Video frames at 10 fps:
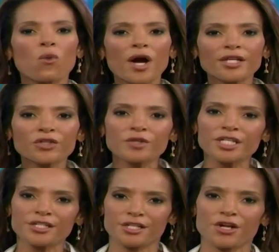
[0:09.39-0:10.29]
what you
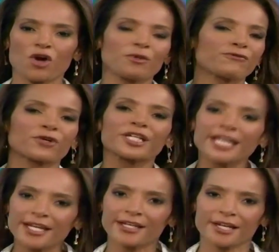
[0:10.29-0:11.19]
need to know before
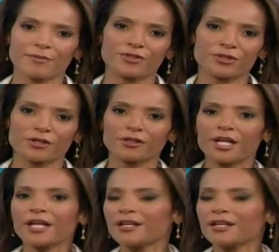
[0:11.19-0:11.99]
getting an epidural.